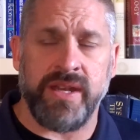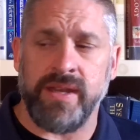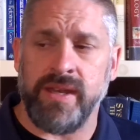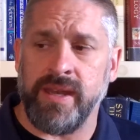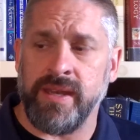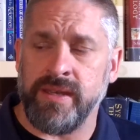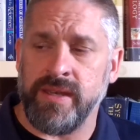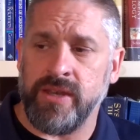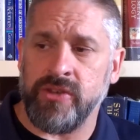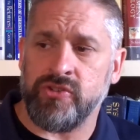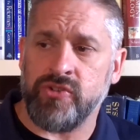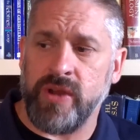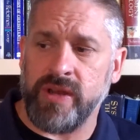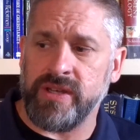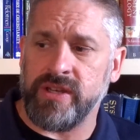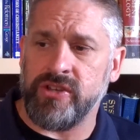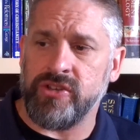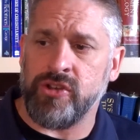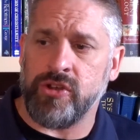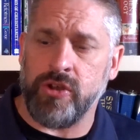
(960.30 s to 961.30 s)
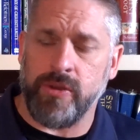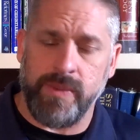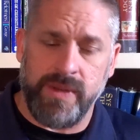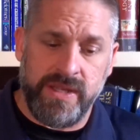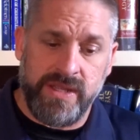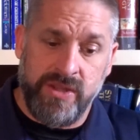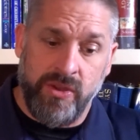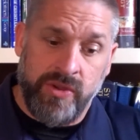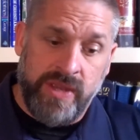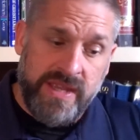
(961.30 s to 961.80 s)
in trying to
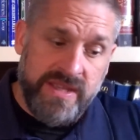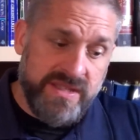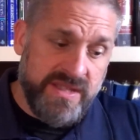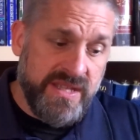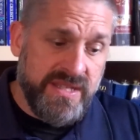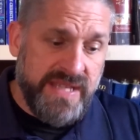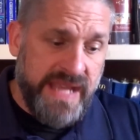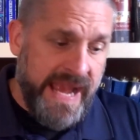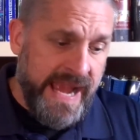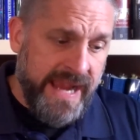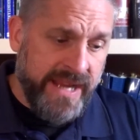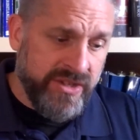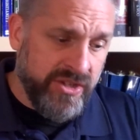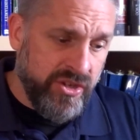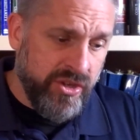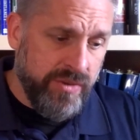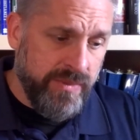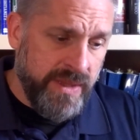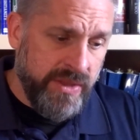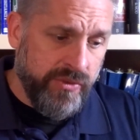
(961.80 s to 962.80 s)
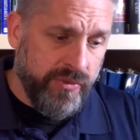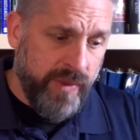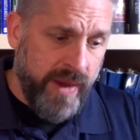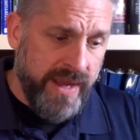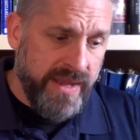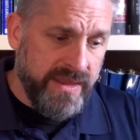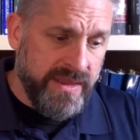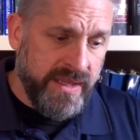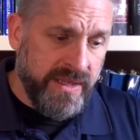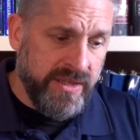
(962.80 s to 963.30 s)
determine, okay, is this act going to be the
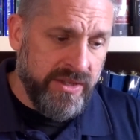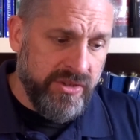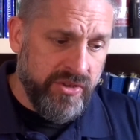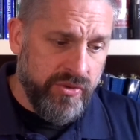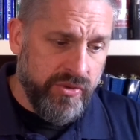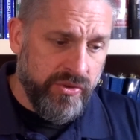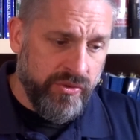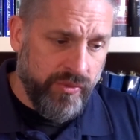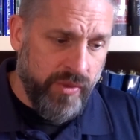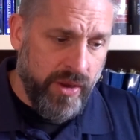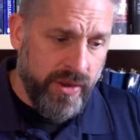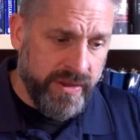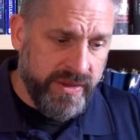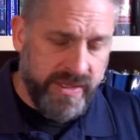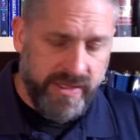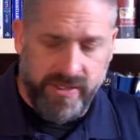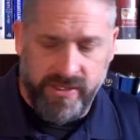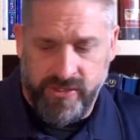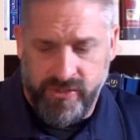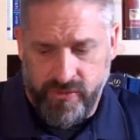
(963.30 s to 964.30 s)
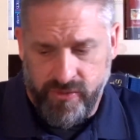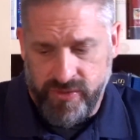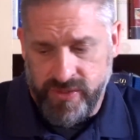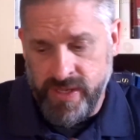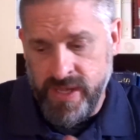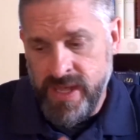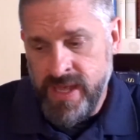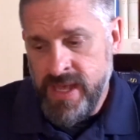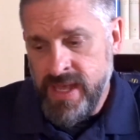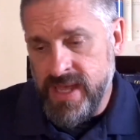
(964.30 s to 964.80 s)
right thing to do or the wrong thing to do?
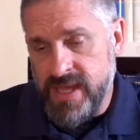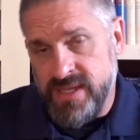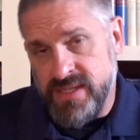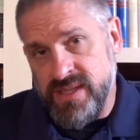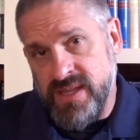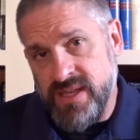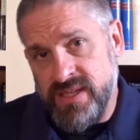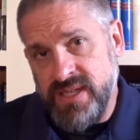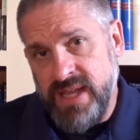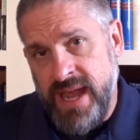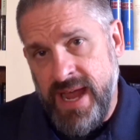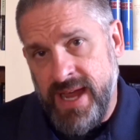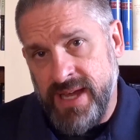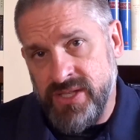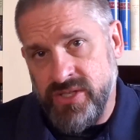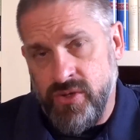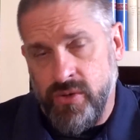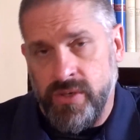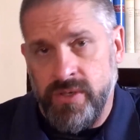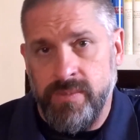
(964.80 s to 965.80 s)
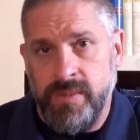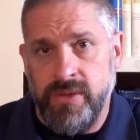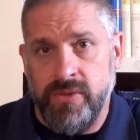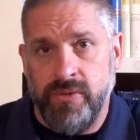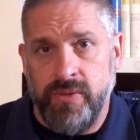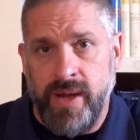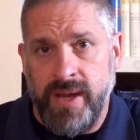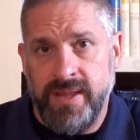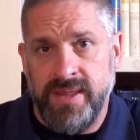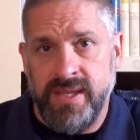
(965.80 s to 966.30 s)
Or is this act going to be
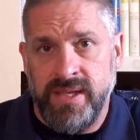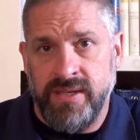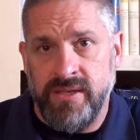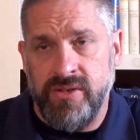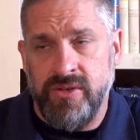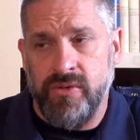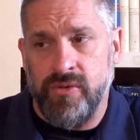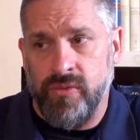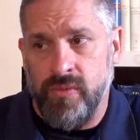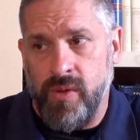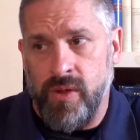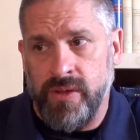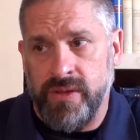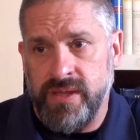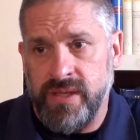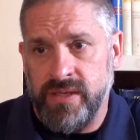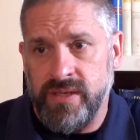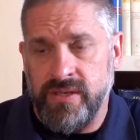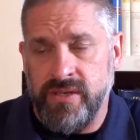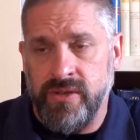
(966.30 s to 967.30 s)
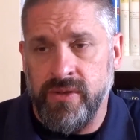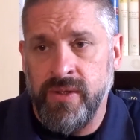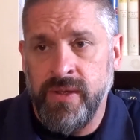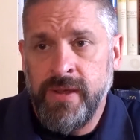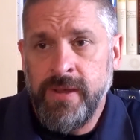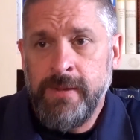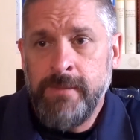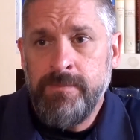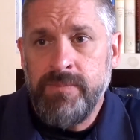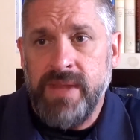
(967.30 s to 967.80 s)
the right thing to do or wrong thing to do?
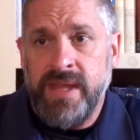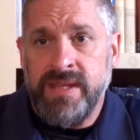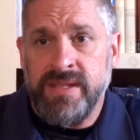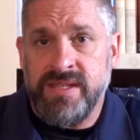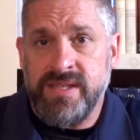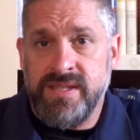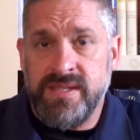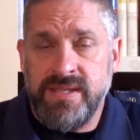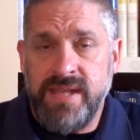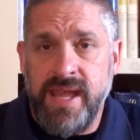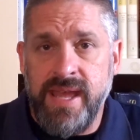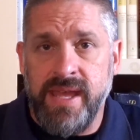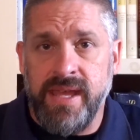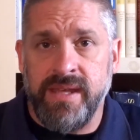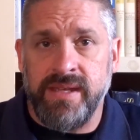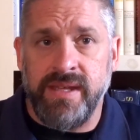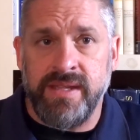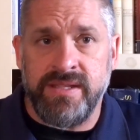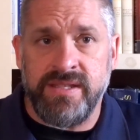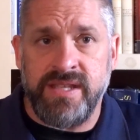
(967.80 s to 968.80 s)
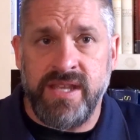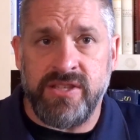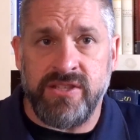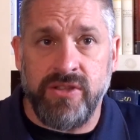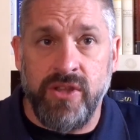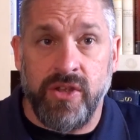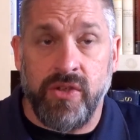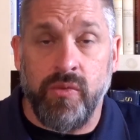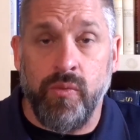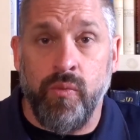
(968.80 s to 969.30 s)
Instead, it says,
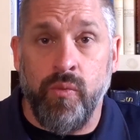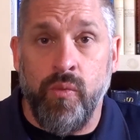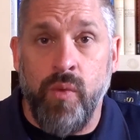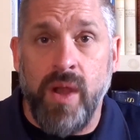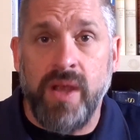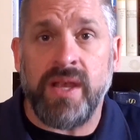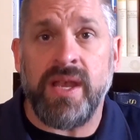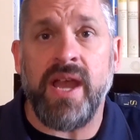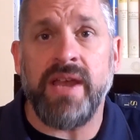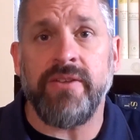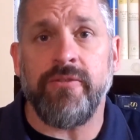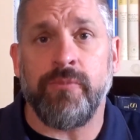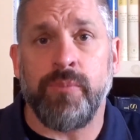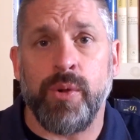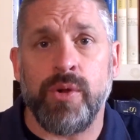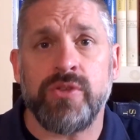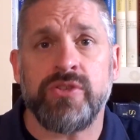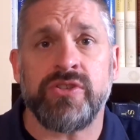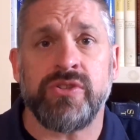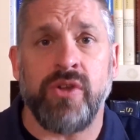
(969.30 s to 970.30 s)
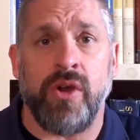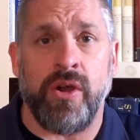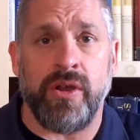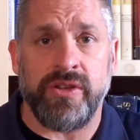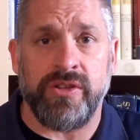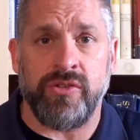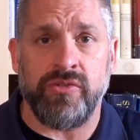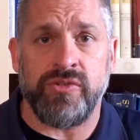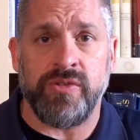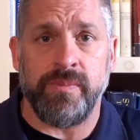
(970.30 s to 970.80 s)
look, what kind of person
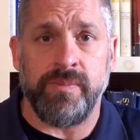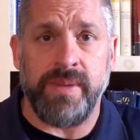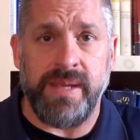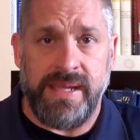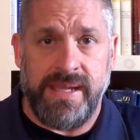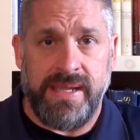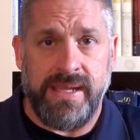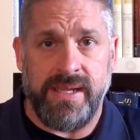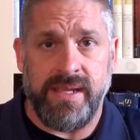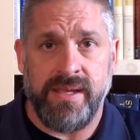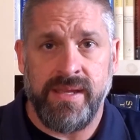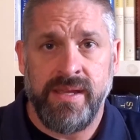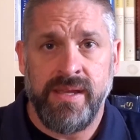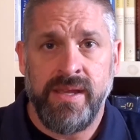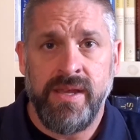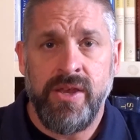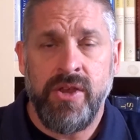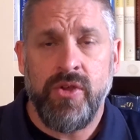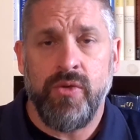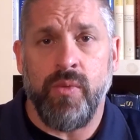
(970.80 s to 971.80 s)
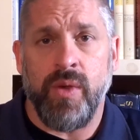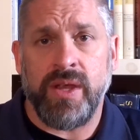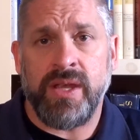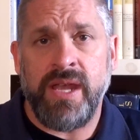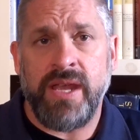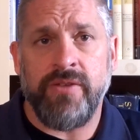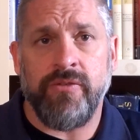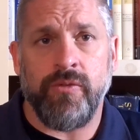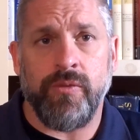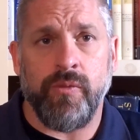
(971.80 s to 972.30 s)
ought you to be? What kind